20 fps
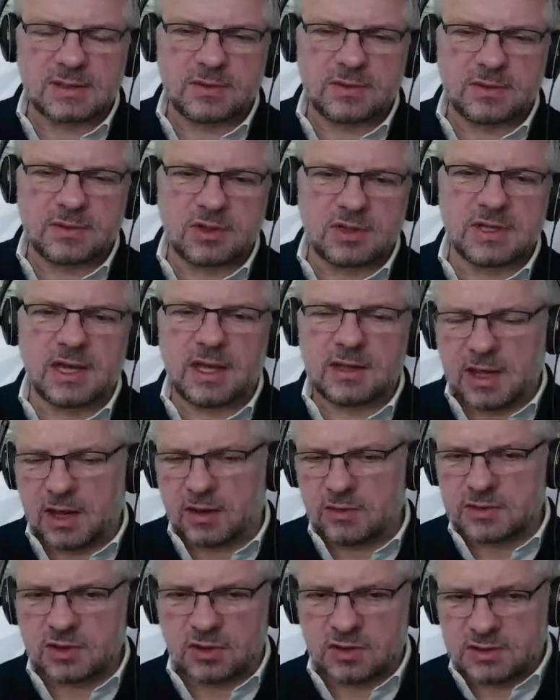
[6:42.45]
because
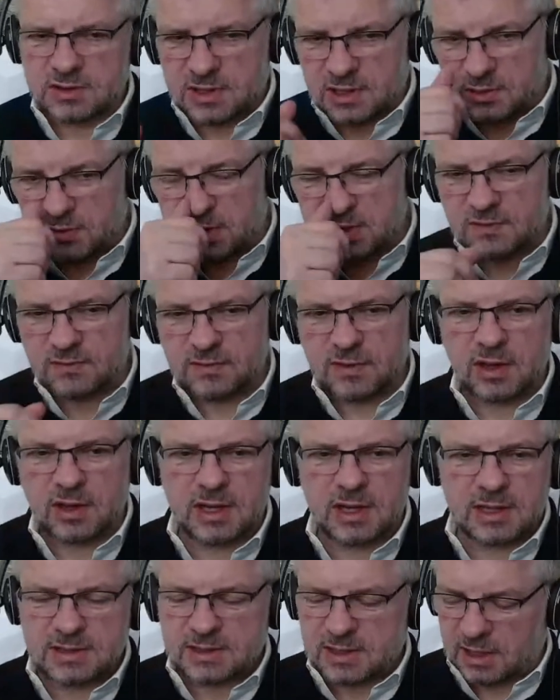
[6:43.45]
Herald's got a continuation vote in
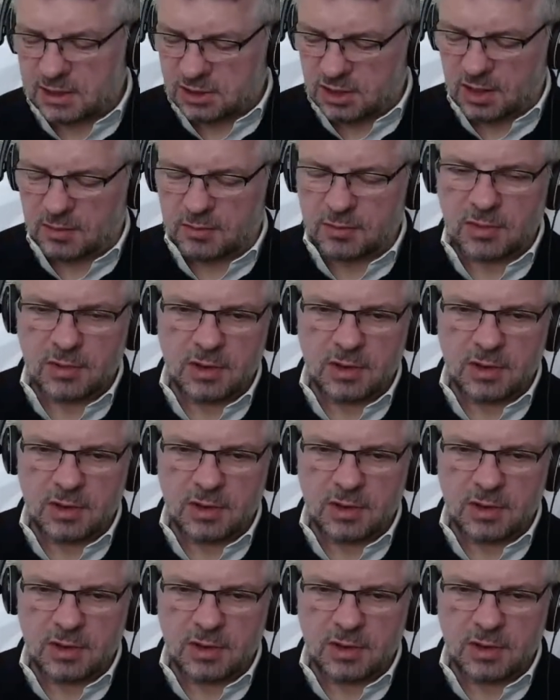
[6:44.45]
its AGM,